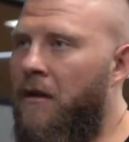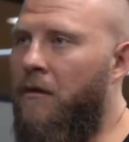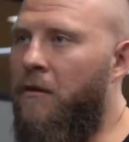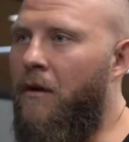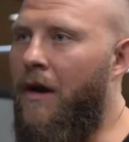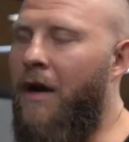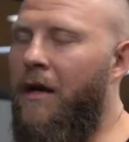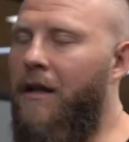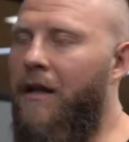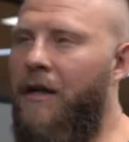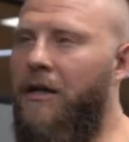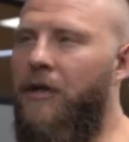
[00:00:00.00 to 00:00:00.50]

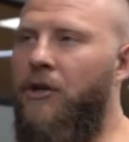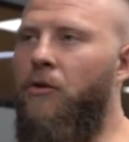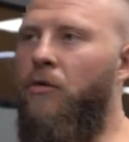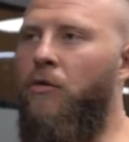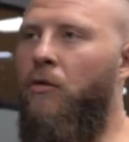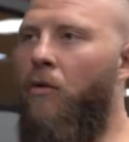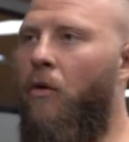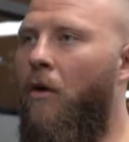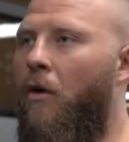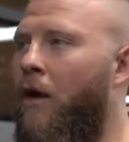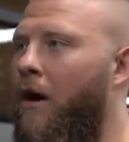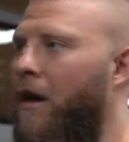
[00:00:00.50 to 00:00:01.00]
Right, like
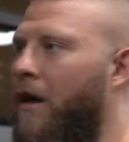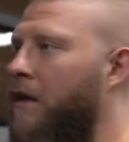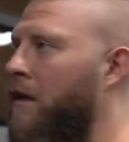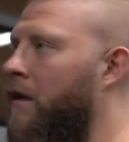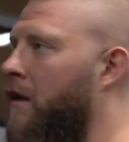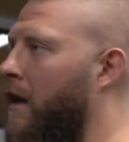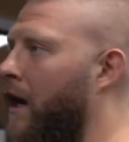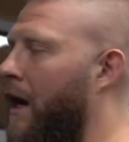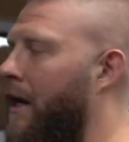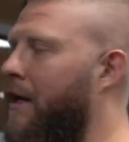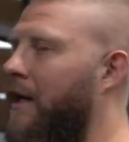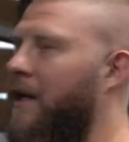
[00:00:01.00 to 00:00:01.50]

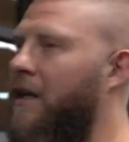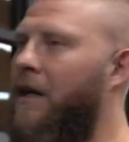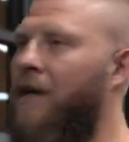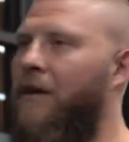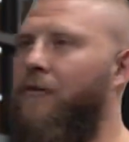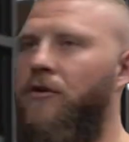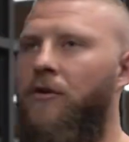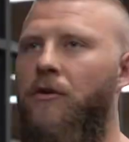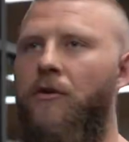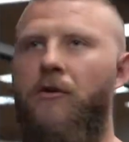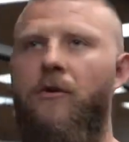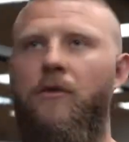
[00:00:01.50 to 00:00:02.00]
I could
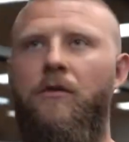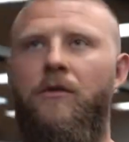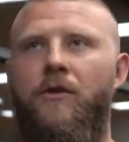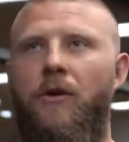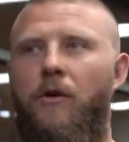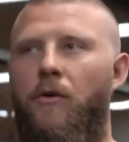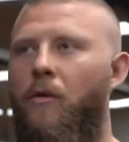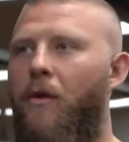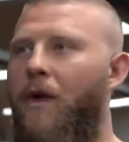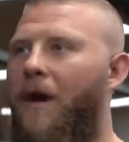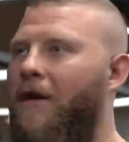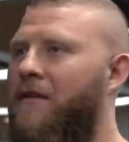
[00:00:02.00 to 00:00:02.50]
give you
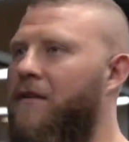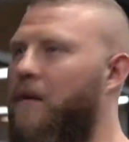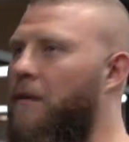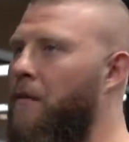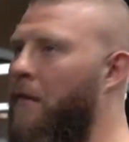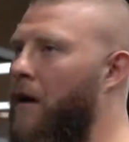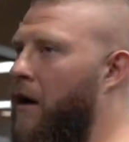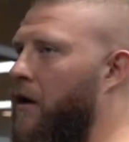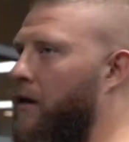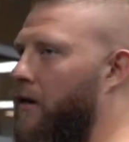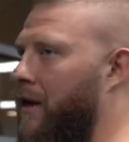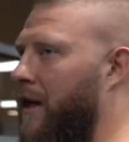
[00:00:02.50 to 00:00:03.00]
direct
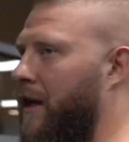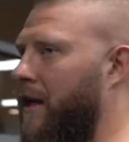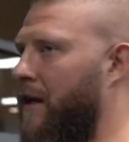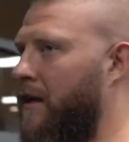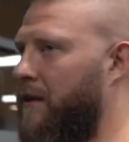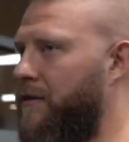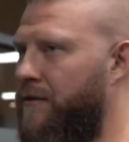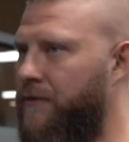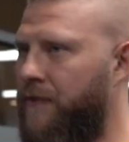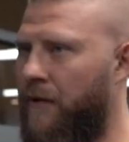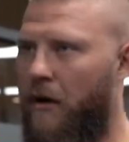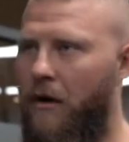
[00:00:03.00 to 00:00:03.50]
amount like
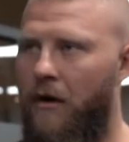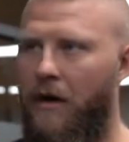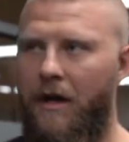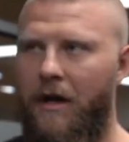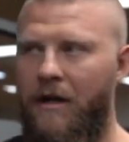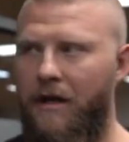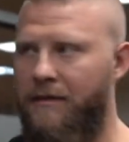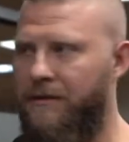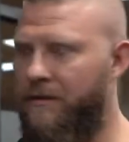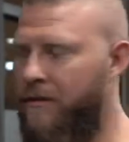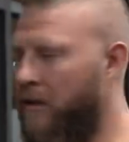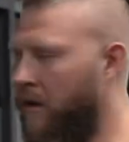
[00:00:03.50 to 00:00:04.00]
as far
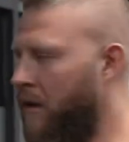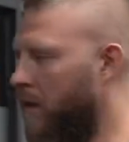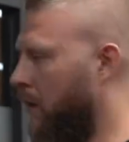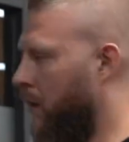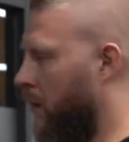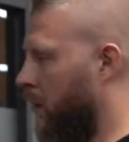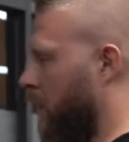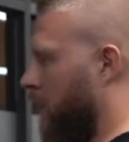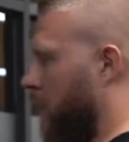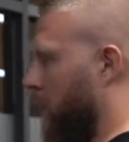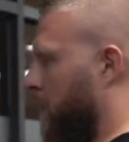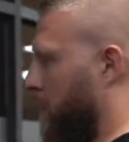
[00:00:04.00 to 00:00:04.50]
as
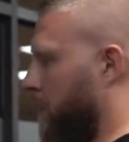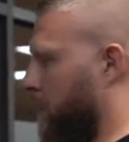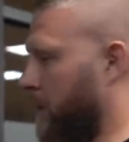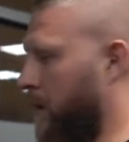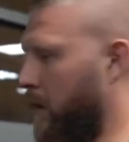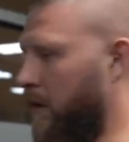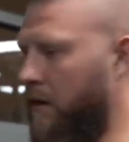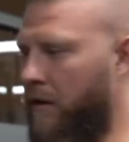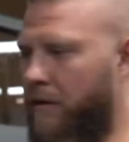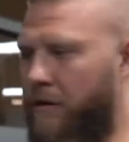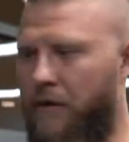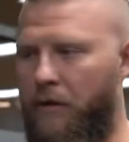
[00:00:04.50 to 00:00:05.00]

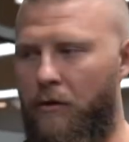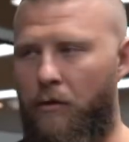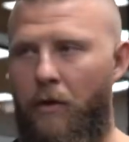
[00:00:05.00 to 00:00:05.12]
the